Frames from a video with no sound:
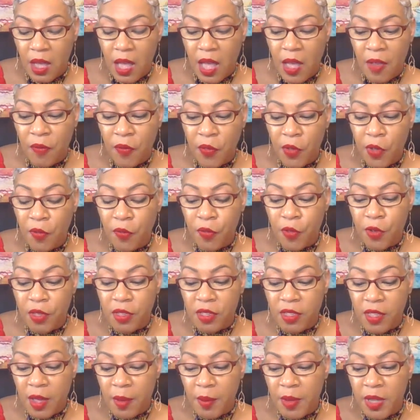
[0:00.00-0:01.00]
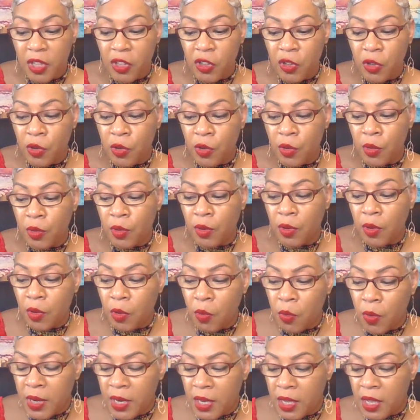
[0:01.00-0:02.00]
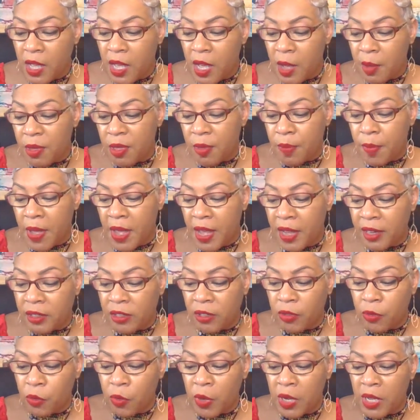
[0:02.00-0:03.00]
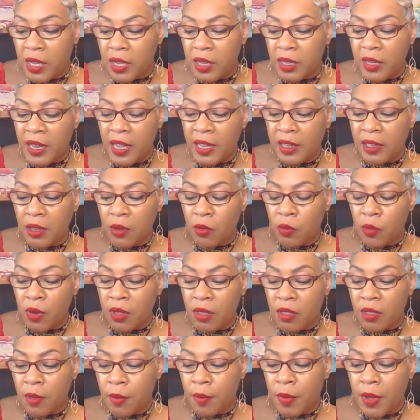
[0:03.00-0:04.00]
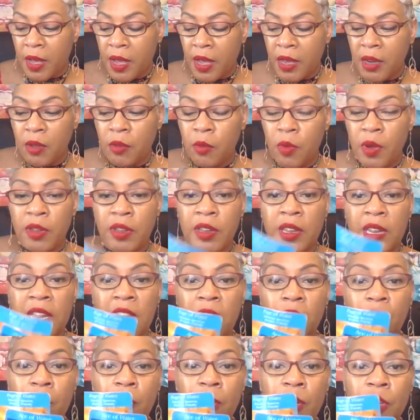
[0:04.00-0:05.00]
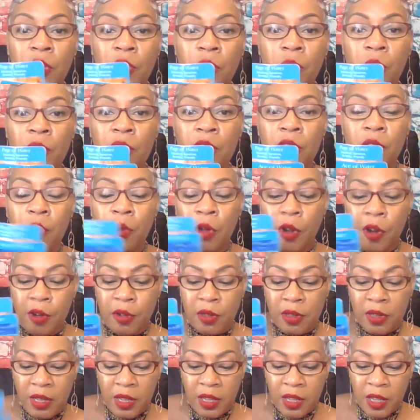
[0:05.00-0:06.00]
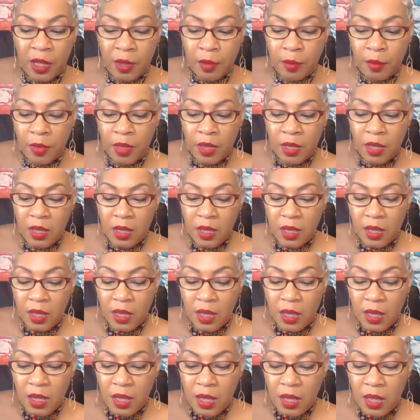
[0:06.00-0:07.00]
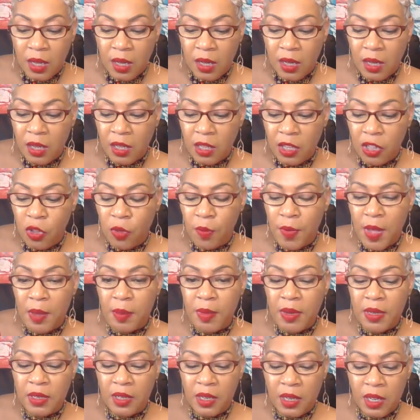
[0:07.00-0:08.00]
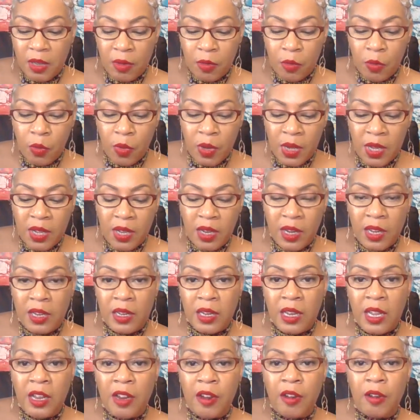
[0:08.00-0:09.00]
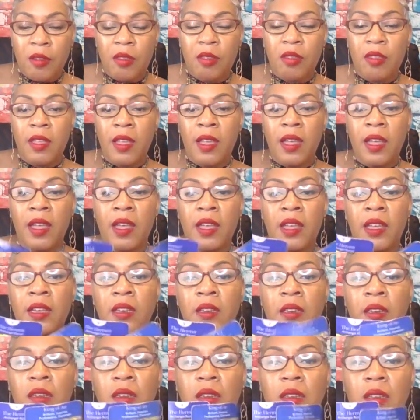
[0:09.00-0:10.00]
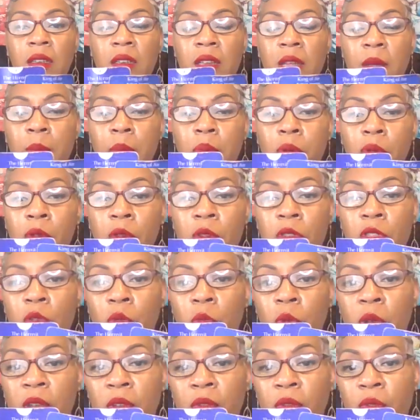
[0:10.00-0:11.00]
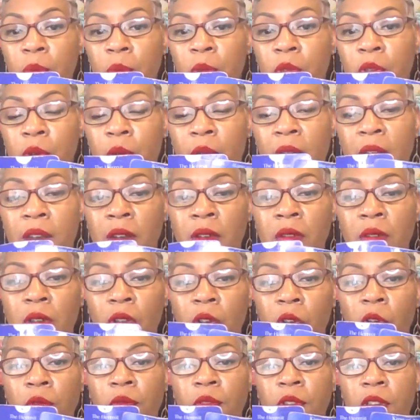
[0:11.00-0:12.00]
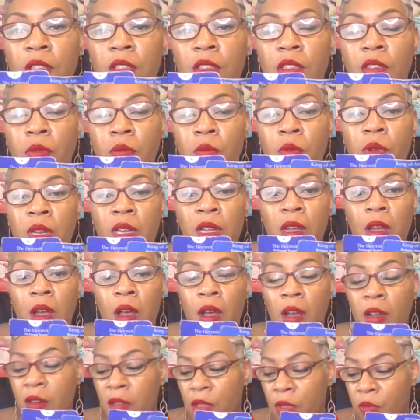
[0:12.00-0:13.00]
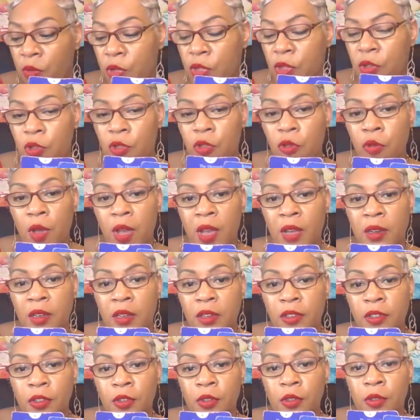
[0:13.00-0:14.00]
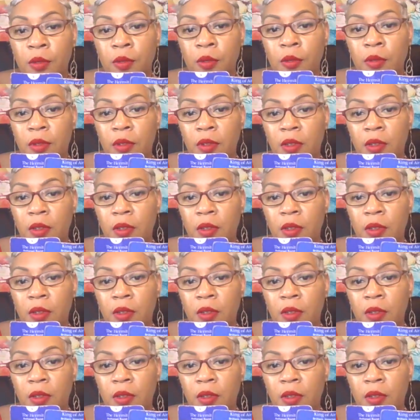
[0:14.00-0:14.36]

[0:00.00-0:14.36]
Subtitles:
I feel for some of you, when it comes back to reconnecting with somebody, whether they hurt you or you hurt them, you may be dealing with an air sign that pulls away from you. I don't know if this is really honest, what you're trying to do.